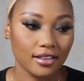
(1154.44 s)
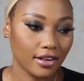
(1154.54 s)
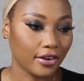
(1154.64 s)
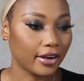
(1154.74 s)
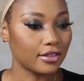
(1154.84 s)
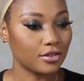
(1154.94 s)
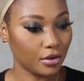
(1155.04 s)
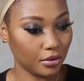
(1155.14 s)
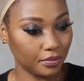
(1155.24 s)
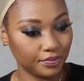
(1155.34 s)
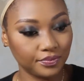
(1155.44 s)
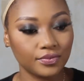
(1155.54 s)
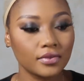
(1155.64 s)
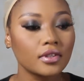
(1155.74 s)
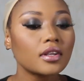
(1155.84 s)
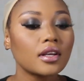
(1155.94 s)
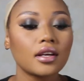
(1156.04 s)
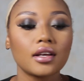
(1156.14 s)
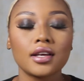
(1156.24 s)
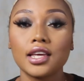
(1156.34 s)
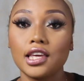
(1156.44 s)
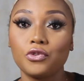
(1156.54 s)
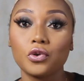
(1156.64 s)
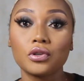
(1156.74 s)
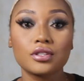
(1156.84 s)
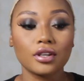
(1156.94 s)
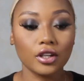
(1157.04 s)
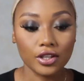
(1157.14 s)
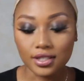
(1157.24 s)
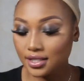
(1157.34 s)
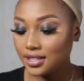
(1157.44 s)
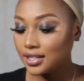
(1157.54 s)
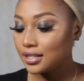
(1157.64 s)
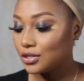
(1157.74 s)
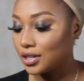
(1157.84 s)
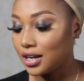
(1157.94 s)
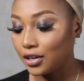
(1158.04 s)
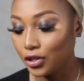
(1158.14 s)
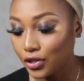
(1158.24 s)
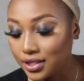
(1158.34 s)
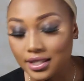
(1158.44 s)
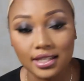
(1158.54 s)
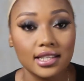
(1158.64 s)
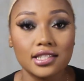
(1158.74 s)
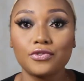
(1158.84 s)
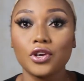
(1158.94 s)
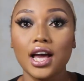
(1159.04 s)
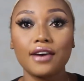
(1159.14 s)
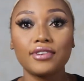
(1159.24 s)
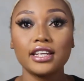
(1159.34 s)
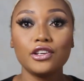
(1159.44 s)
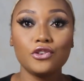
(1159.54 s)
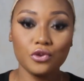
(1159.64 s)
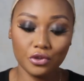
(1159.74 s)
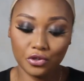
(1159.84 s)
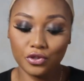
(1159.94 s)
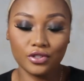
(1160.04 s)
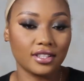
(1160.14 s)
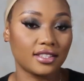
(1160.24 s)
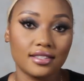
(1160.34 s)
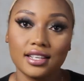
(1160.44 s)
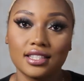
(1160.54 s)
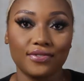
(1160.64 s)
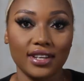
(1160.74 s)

Alright, so if you want to gloss it, you can gloss it. If you have any nude, use it, that's